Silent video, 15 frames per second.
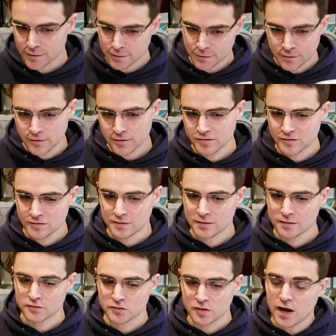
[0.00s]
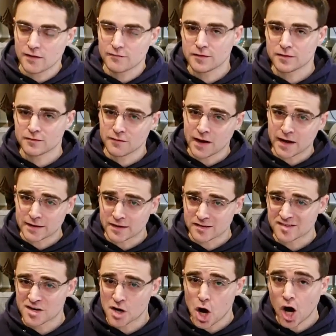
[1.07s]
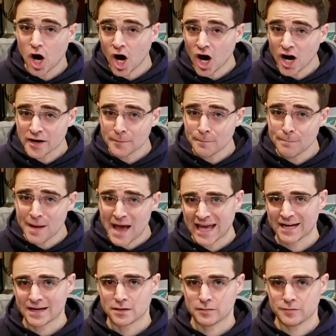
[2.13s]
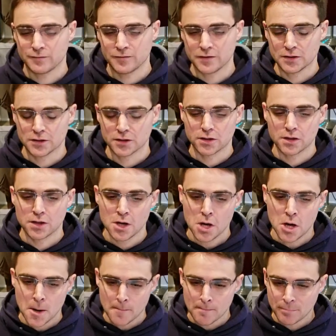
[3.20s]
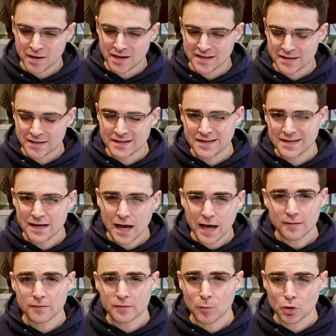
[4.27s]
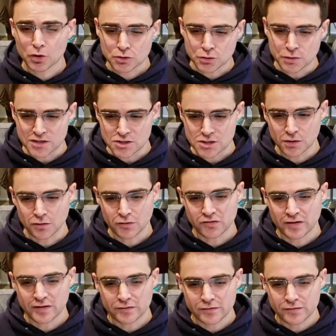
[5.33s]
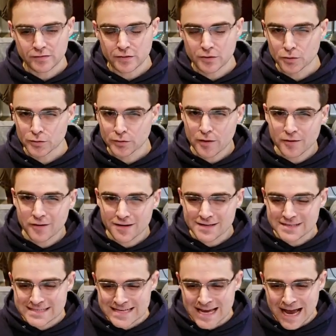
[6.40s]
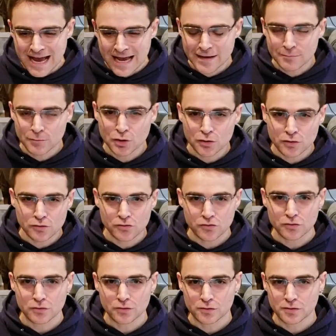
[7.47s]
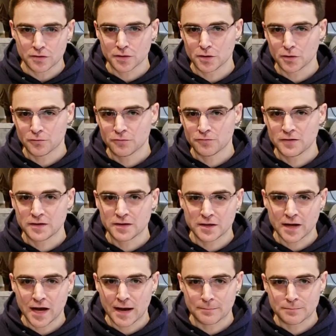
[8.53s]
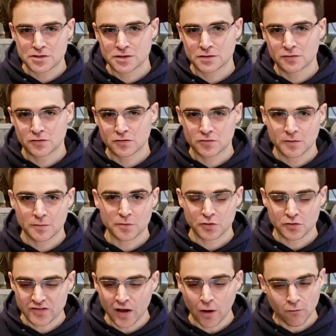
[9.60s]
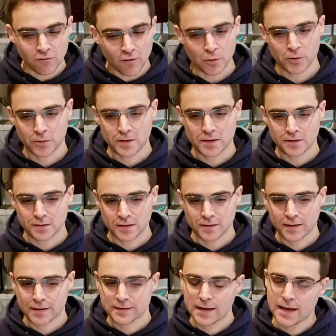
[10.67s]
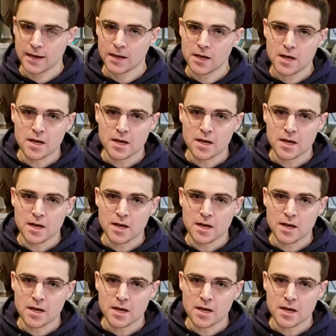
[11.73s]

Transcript: This is often defined as an automatic feeder, but not in the more traditional sense. So there aren't any timers or feeding options from your cell phone or anything like that.